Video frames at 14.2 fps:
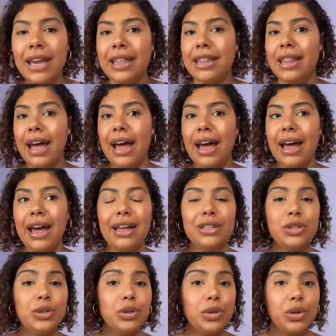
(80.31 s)

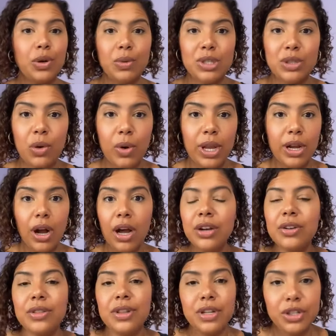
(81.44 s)
that you don't know what's going on,
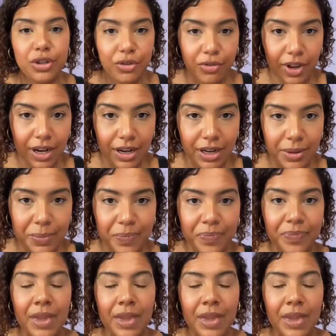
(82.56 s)
or that you're failing.